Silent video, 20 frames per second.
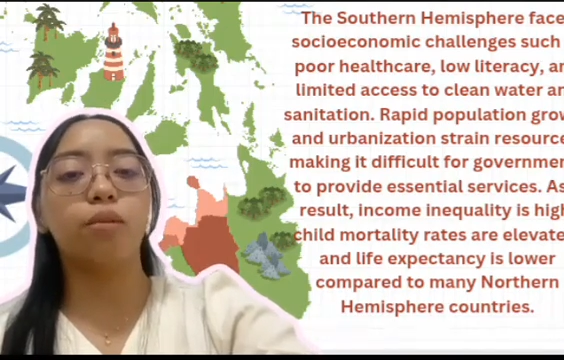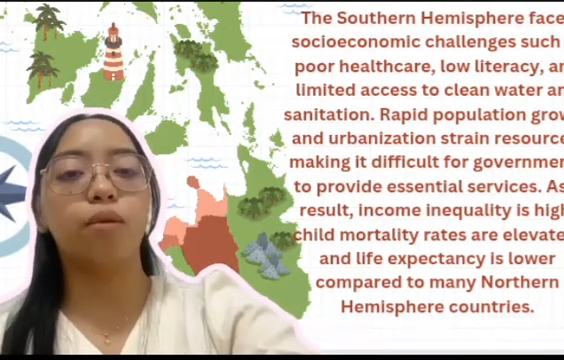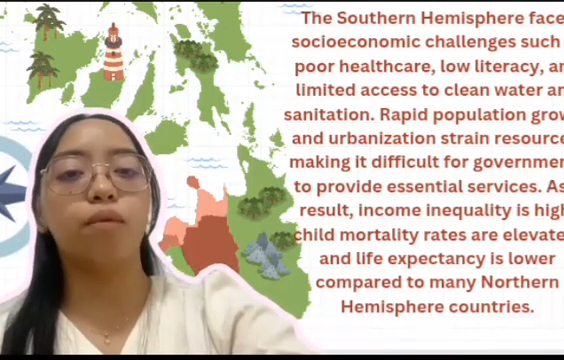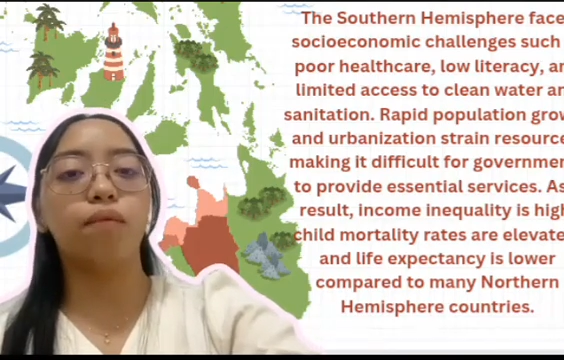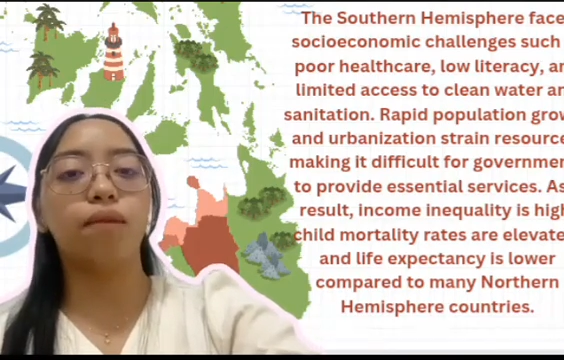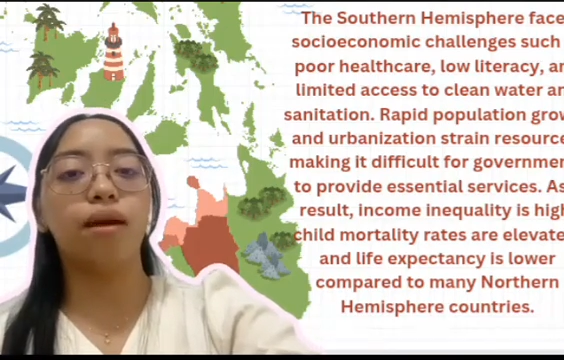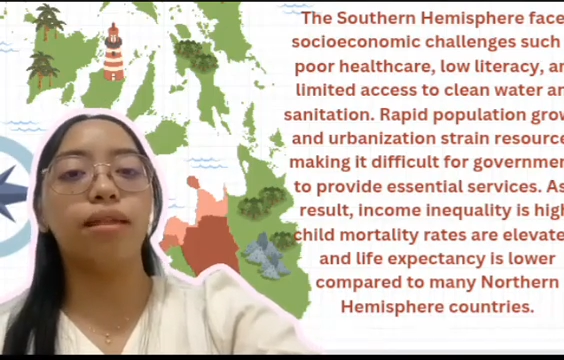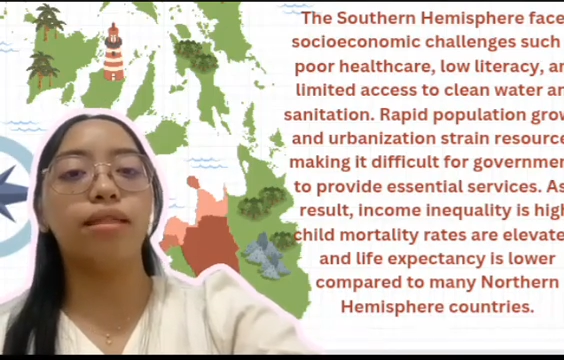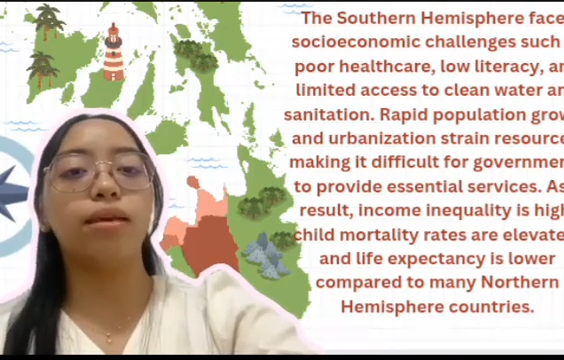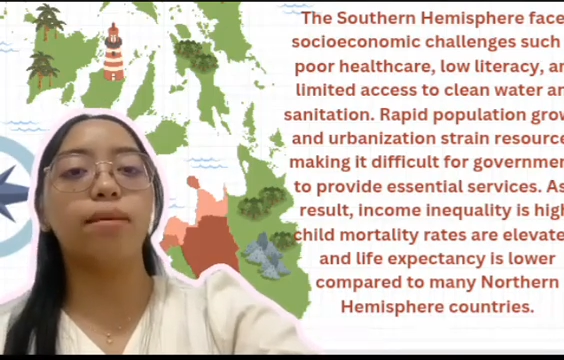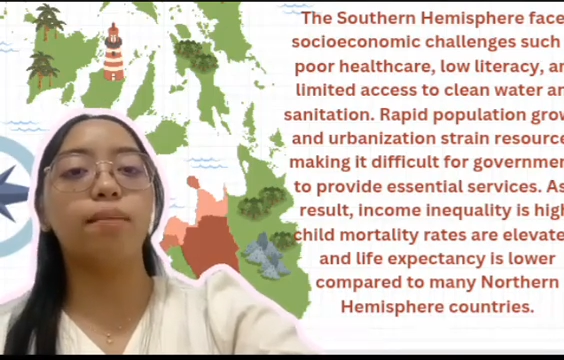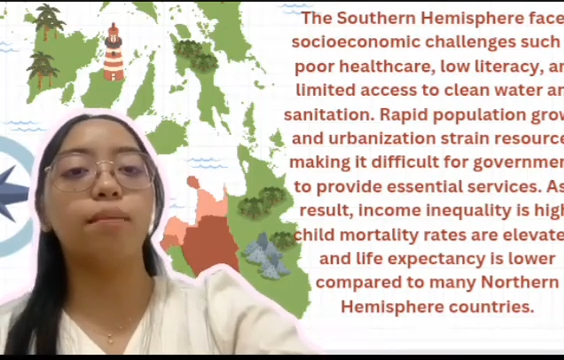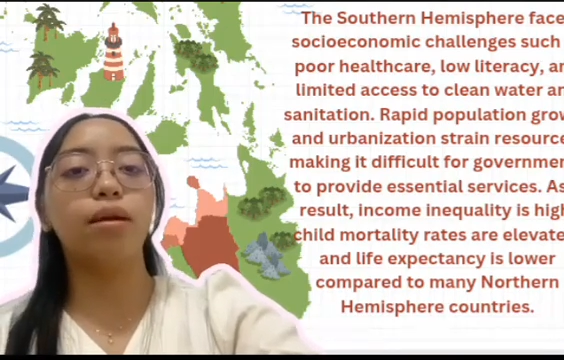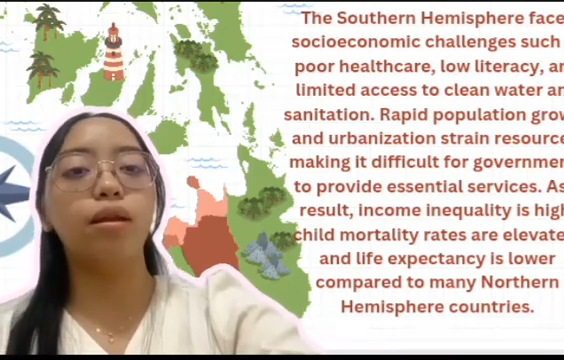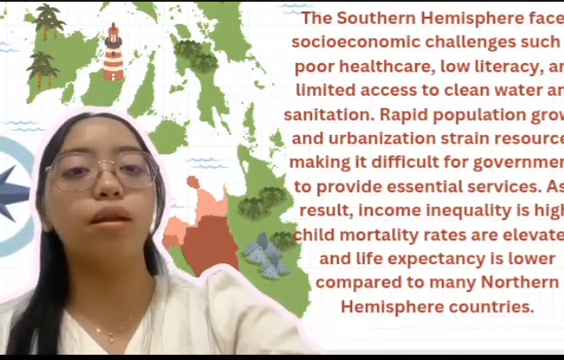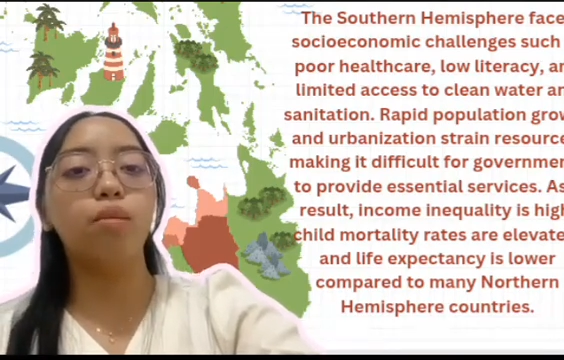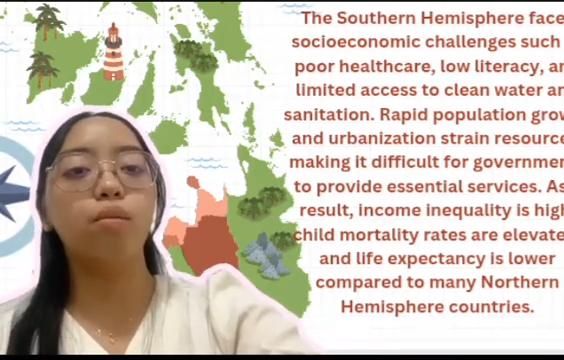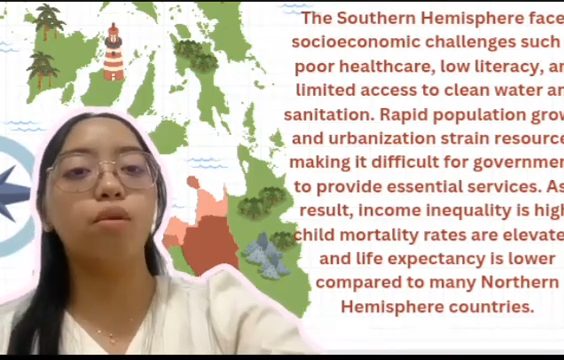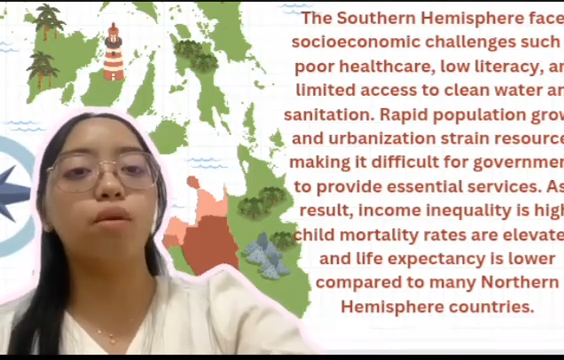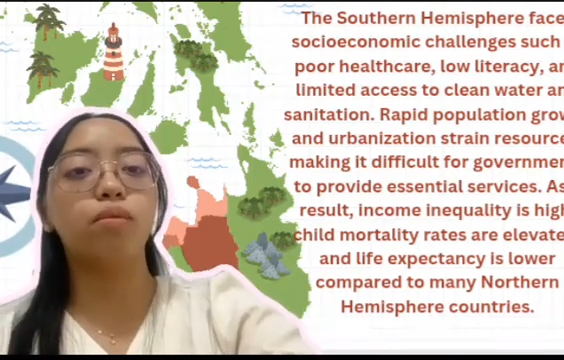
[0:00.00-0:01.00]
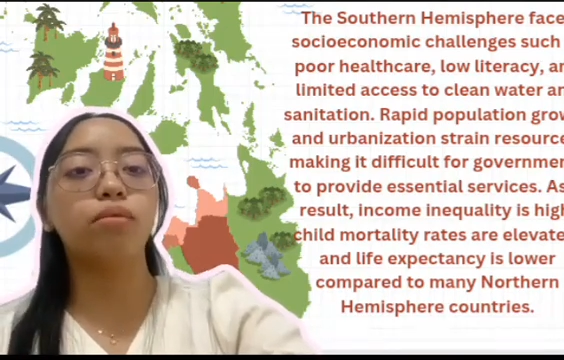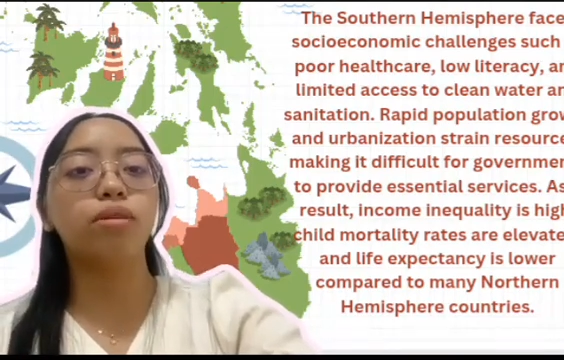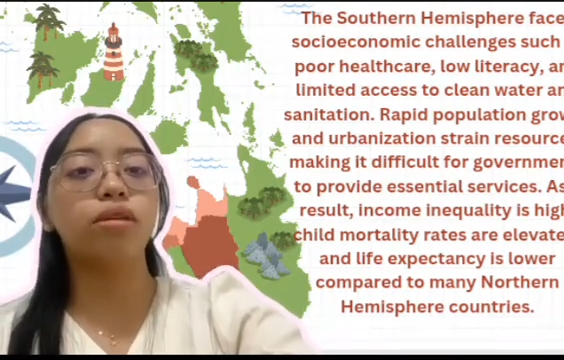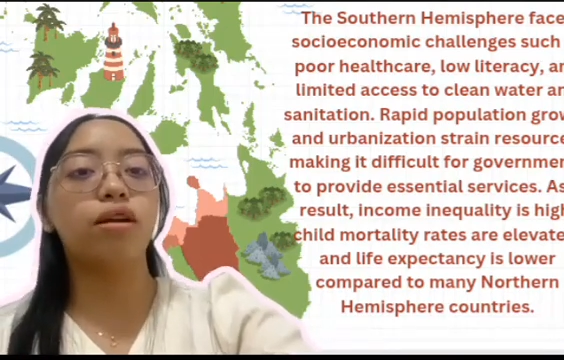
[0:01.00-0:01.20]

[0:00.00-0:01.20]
provide the minimum